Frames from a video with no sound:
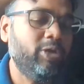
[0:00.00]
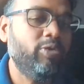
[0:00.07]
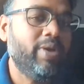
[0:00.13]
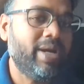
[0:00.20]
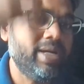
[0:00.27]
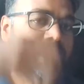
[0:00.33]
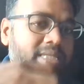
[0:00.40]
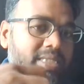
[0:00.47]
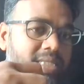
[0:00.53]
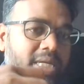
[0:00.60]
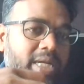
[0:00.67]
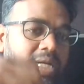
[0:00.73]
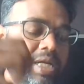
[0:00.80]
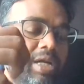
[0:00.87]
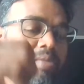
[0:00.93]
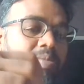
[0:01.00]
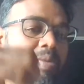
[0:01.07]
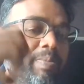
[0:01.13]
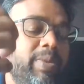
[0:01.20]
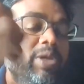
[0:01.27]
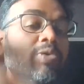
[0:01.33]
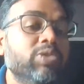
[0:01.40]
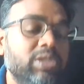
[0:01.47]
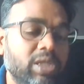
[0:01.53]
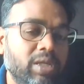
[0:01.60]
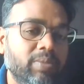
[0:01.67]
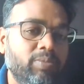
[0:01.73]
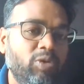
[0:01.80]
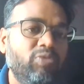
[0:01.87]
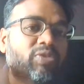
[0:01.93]
you understand in terms of
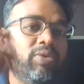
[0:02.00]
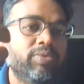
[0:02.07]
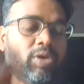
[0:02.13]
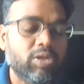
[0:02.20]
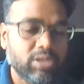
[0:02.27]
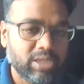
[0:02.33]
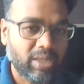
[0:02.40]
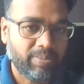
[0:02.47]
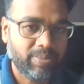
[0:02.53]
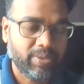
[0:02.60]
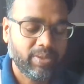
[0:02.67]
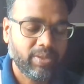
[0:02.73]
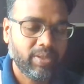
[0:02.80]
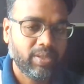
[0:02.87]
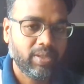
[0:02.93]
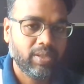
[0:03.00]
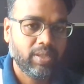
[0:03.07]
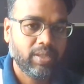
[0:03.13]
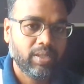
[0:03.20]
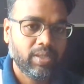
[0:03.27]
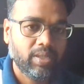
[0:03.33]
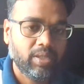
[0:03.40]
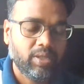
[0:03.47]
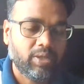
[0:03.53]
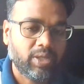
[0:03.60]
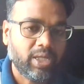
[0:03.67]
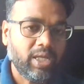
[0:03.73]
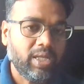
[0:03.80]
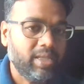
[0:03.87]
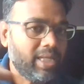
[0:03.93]
POC, proof of concept.
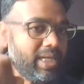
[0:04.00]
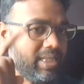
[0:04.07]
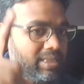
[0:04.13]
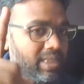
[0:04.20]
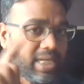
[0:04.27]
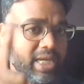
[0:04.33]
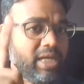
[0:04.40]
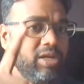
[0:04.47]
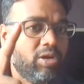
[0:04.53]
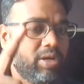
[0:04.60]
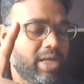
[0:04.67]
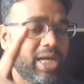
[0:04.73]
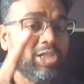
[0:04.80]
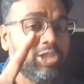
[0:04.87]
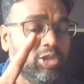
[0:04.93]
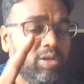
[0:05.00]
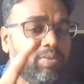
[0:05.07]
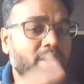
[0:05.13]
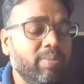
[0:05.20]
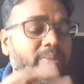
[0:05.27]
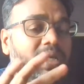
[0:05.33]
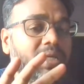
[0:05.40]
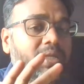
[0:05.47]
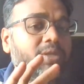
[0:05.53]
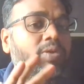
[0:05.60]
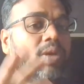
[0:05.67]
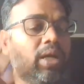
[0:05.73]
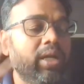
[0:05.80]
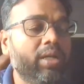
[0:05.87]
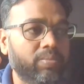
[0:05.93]
Okay, that is again not actual work, but you
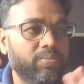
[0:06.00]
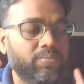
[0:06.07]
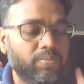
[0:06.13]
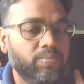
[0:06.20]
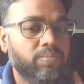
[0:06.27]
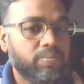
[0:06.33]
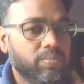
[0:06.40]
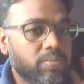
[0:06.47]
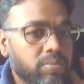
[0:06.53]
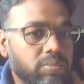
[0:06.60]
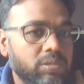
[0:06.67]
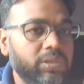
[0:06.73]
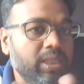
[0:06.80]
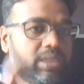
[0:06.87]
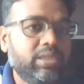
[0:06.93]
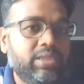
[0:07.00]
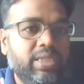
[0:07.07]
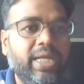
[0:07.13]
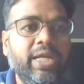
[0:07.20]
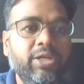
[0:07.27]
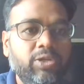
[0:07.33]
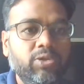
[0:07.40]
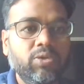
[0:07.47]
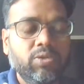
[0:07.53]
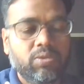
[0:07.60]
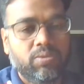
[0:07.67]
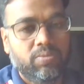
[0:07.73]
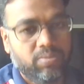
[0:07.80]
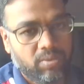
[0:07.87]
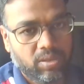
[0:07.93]
are just trying
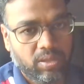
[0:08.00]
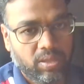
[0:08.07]
to